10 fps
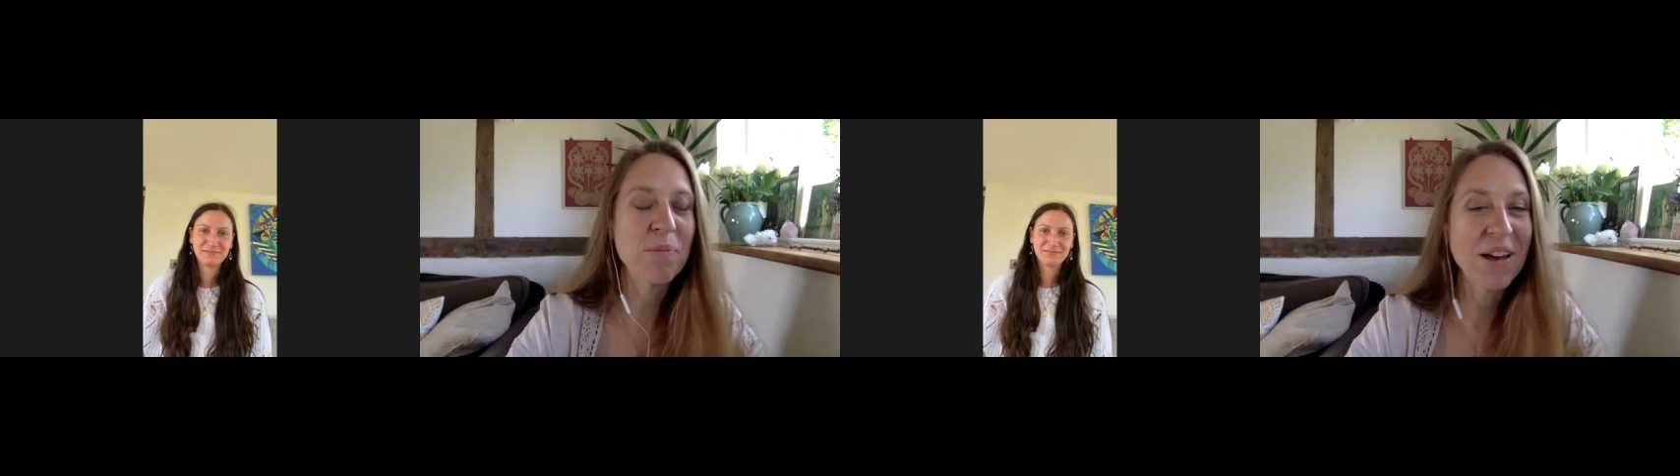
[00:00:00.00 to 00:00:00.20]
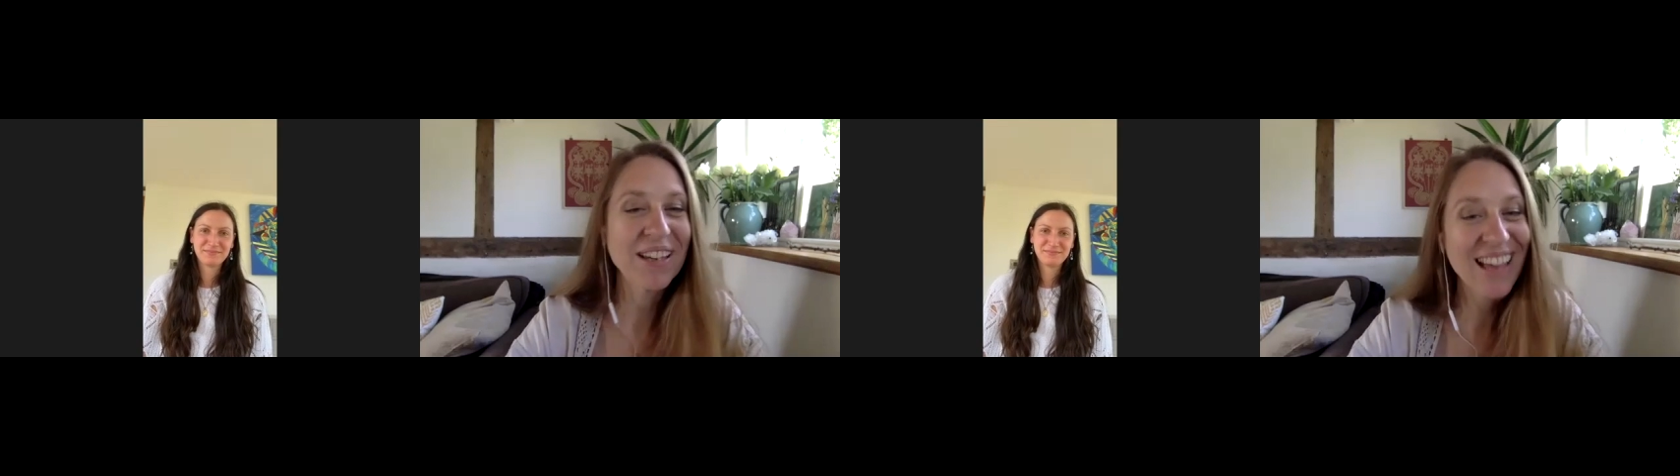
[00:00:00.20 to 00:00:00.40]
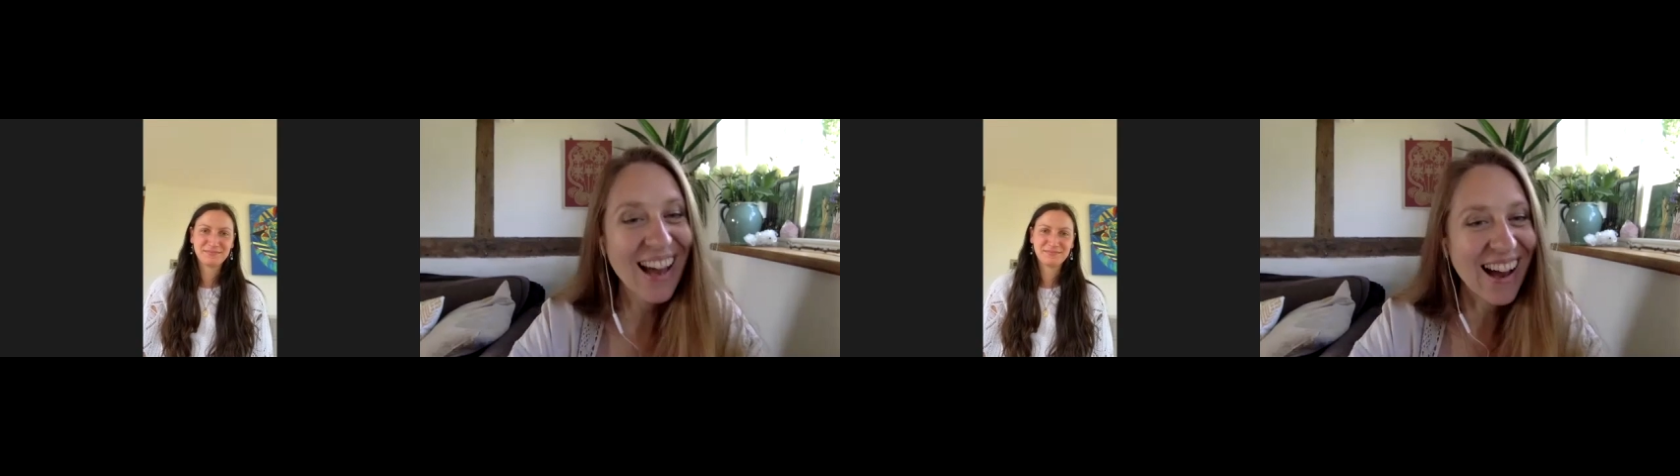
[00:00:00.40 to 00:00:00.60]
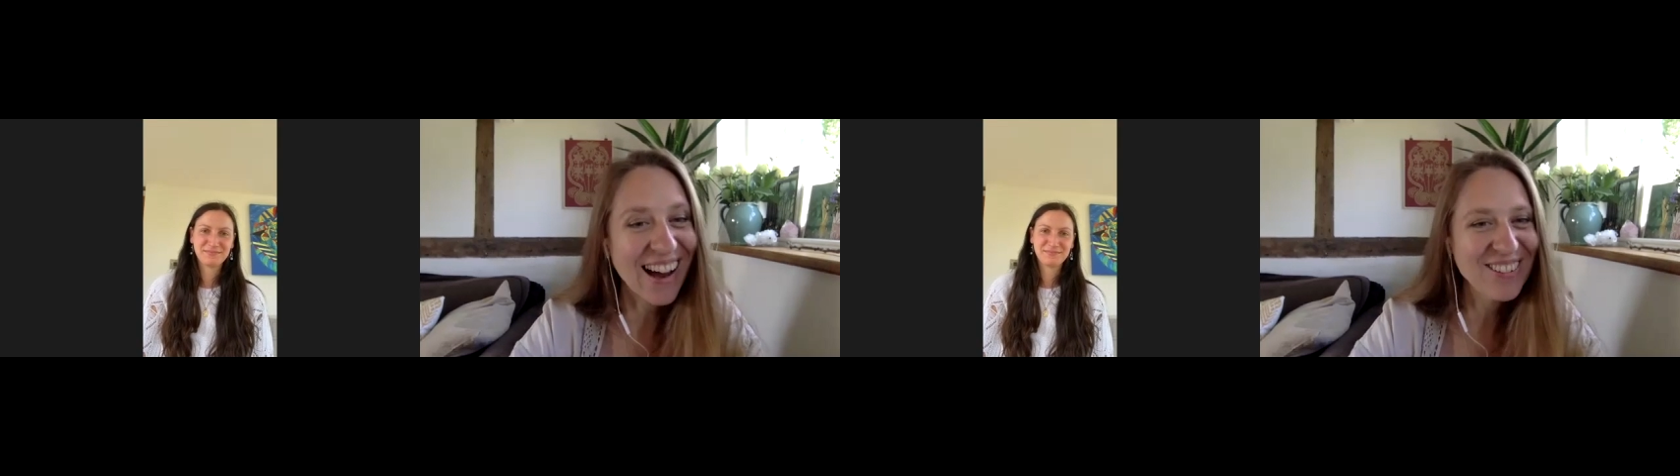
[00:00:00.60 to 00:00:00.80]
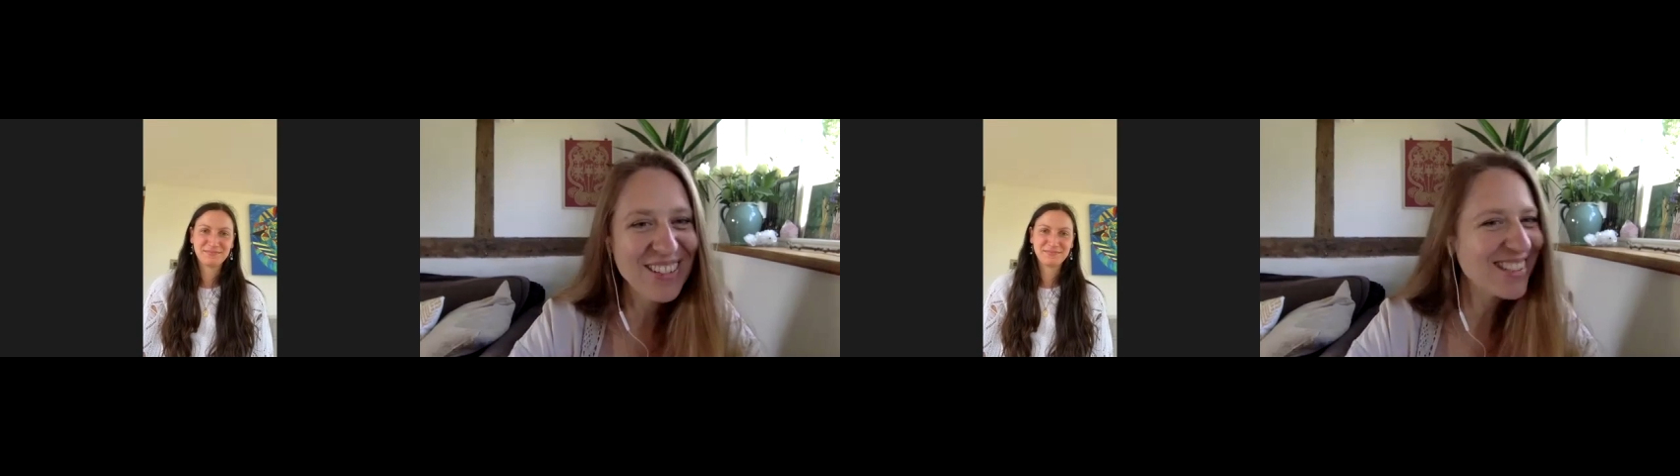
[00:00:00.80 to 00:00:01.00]
But yeah,
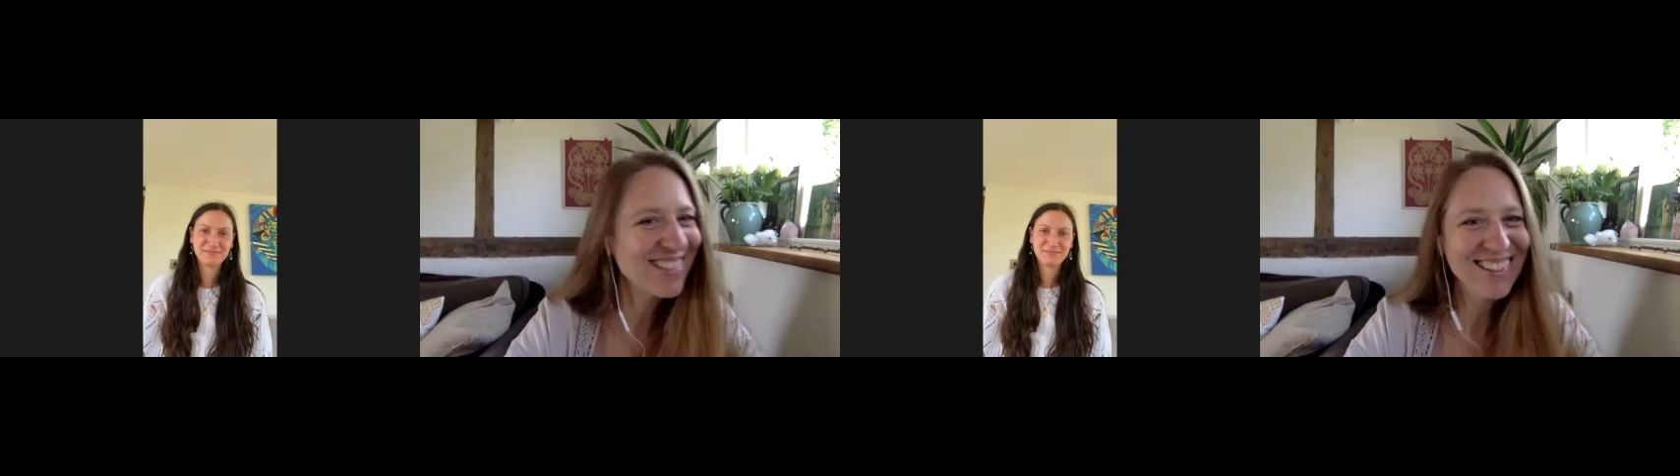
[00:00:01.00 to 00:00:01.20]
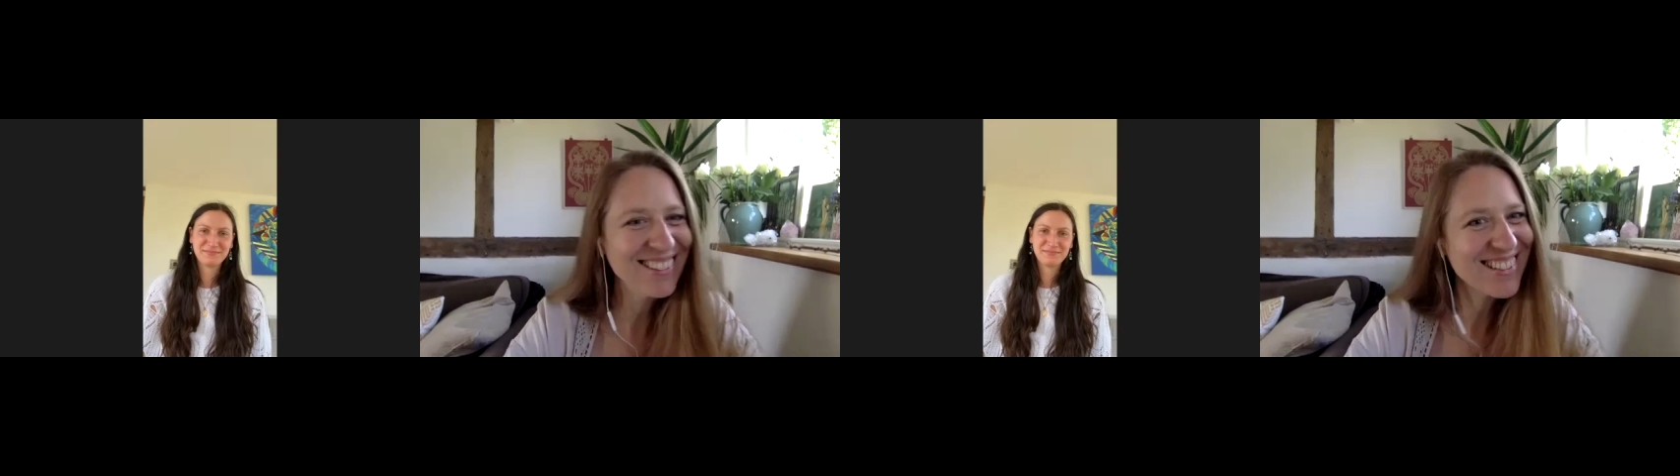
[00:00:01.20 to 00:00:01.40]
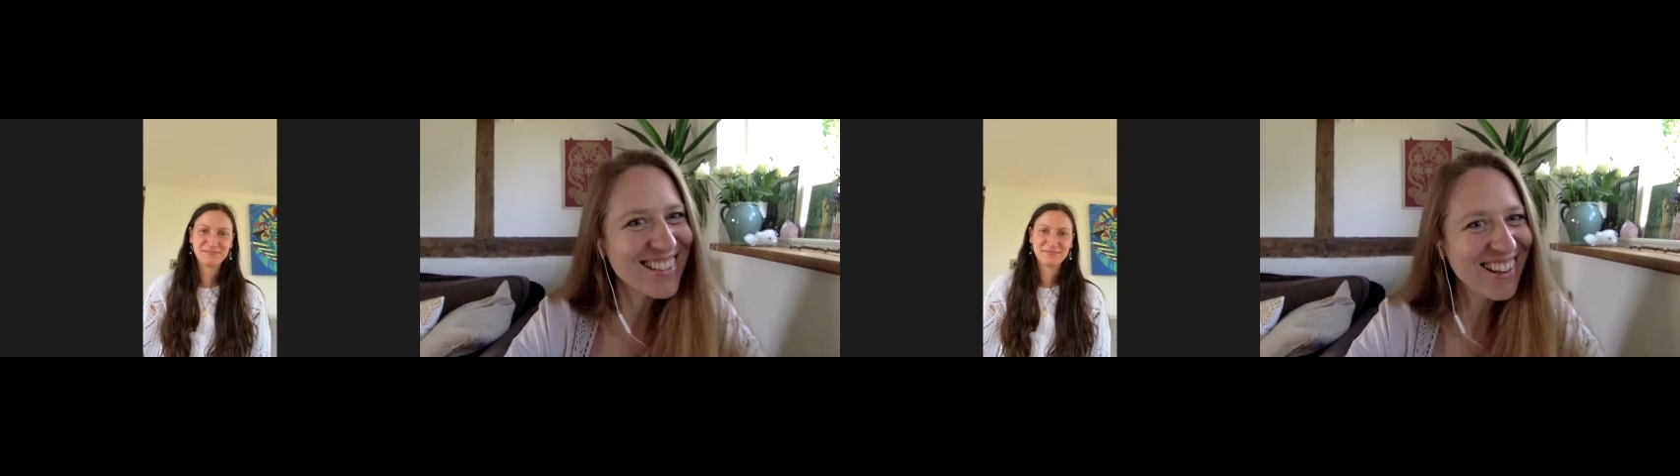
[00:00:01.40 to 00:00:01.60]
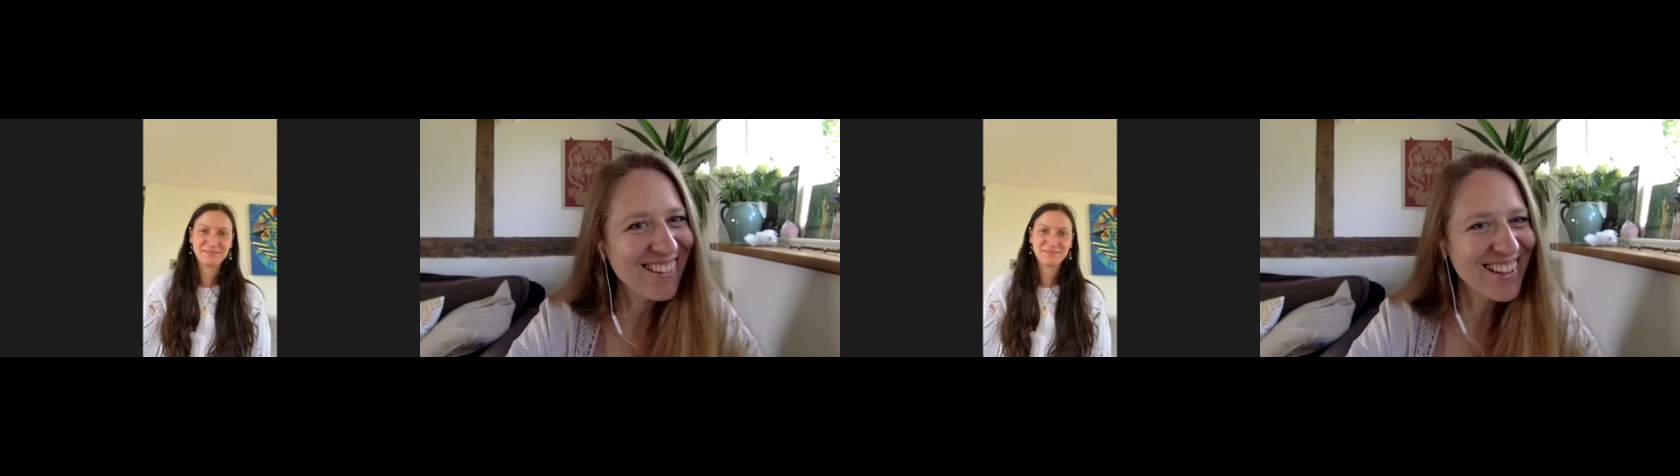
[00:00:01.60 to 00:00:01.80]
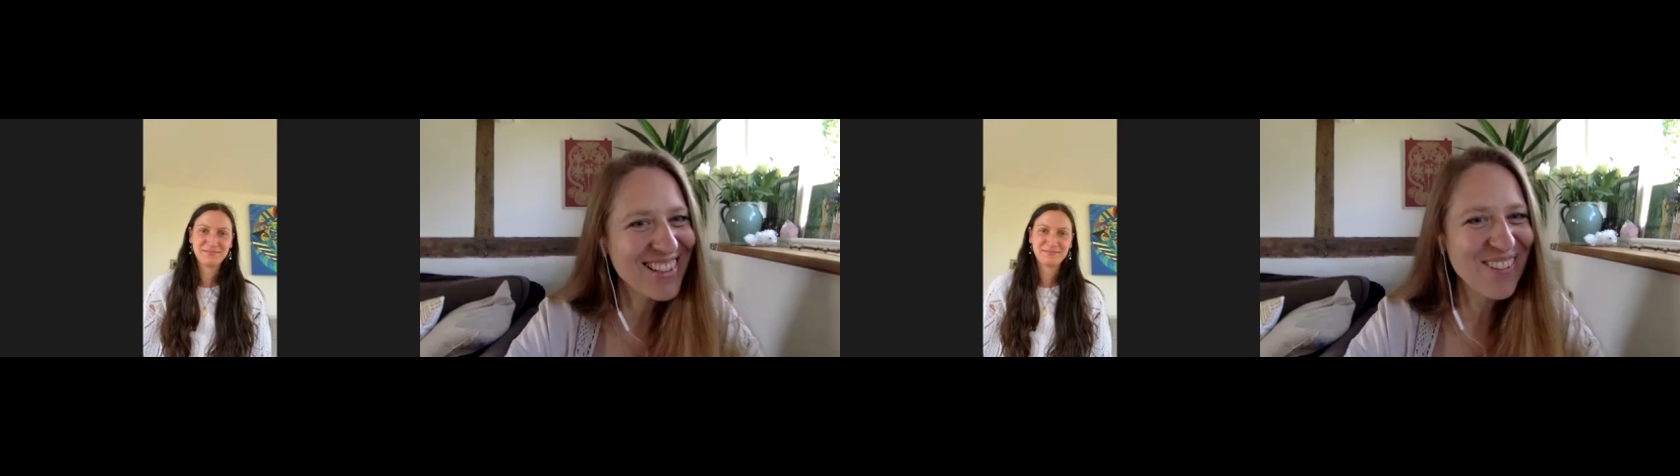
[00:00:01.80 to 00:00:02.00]
I'm just curious,